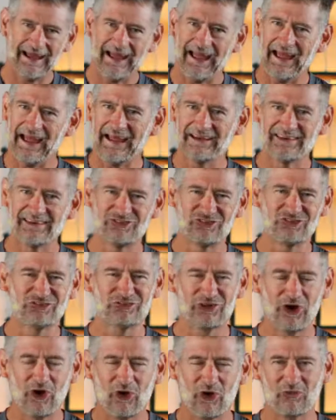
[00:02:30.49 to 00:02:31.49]
And did you
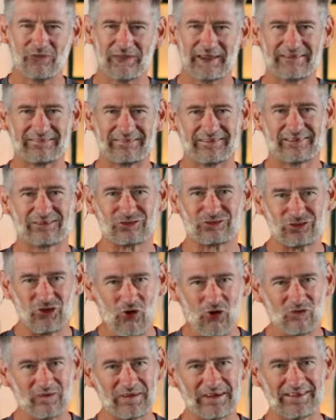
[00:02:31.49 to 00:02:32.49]
know that
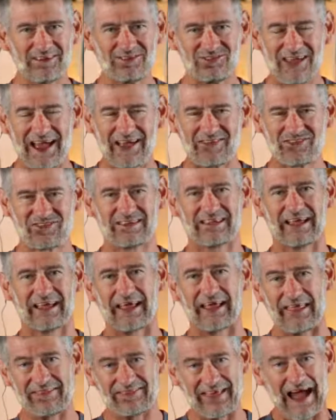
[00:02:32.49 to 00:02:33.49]
loneliness has
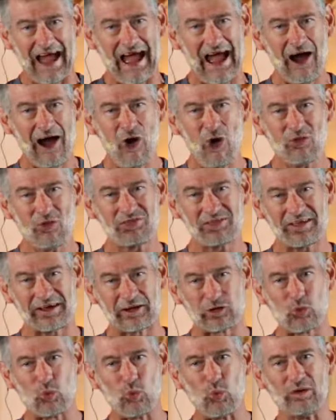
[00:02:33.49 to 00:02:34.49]
the health
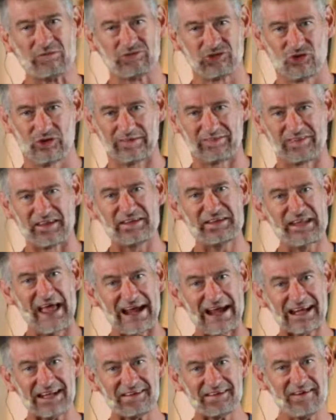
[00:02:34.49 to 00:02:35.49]
equivalent, the
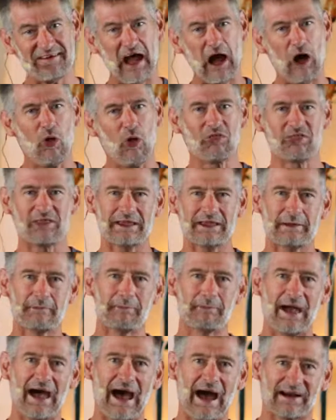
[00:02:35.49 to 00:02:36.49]
negative health
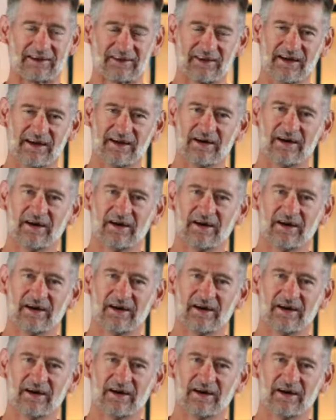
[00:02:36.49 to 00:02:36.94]
impact